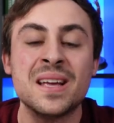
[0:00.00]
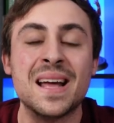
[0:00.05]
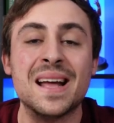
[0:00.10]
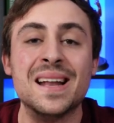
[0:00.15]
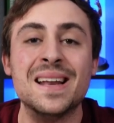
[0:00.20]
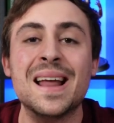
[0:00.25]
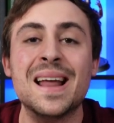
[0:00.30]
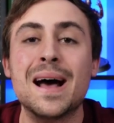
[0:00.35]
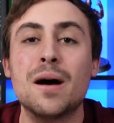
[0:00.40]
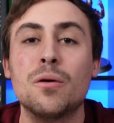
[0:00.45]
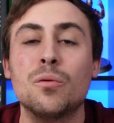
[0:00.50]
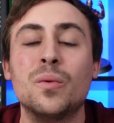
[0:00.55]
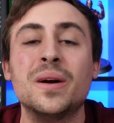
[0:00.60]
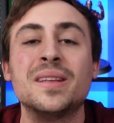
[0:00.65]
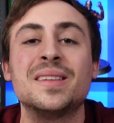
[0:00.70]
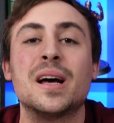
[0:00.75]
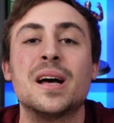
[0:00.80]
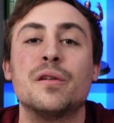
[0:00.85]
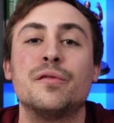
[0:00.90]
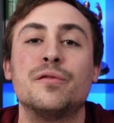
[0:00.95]
And now,
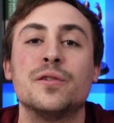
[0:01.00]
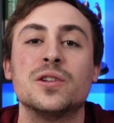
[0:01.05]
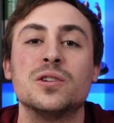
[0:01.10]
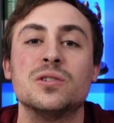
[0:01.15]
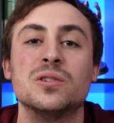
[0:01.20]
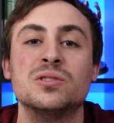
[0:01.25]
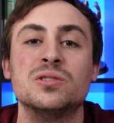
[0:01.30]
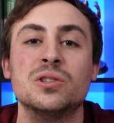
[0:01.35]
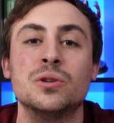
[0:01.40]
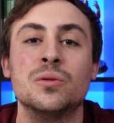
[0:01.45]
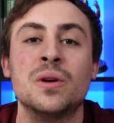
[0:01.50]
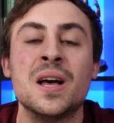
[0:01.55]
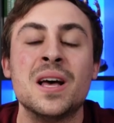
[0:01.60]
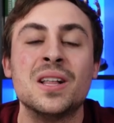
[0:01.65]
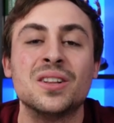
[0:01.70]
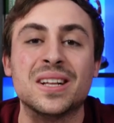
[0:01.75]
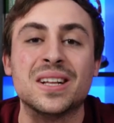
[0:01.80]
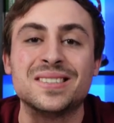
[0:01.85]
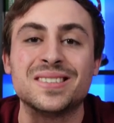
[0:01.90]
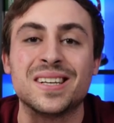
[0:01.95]
without further ado,
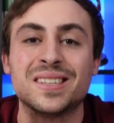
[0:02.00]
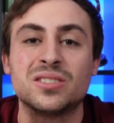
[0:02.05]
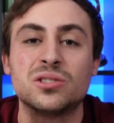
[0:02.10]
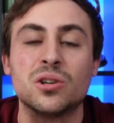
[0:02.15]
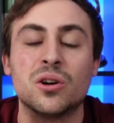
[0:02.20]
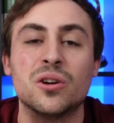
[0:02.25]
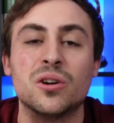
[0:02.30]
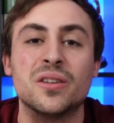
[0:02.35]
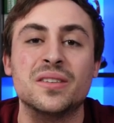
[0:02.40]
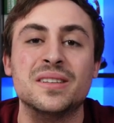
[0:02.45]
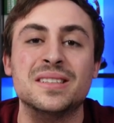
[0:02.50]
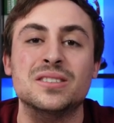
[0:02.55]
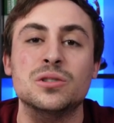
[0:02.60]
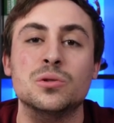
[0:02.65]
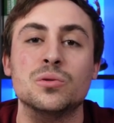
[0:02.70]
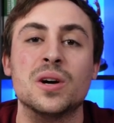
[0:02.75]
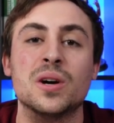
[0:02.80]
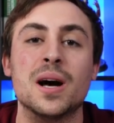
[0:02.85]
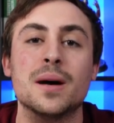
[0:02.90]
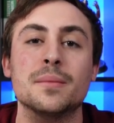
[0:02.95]
let's get started on these
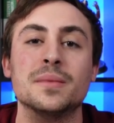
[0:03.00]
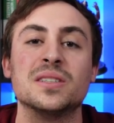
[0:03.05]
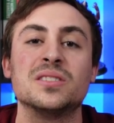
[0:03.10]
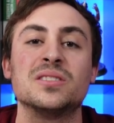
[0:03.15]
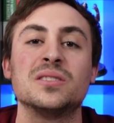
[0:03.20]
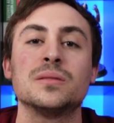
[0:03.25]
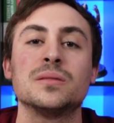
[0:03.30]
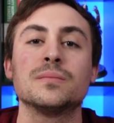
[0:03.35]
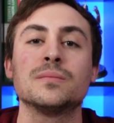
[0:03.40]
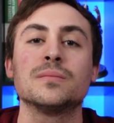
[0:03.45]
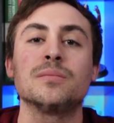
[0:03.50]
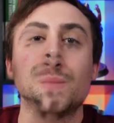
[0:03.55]
new comics.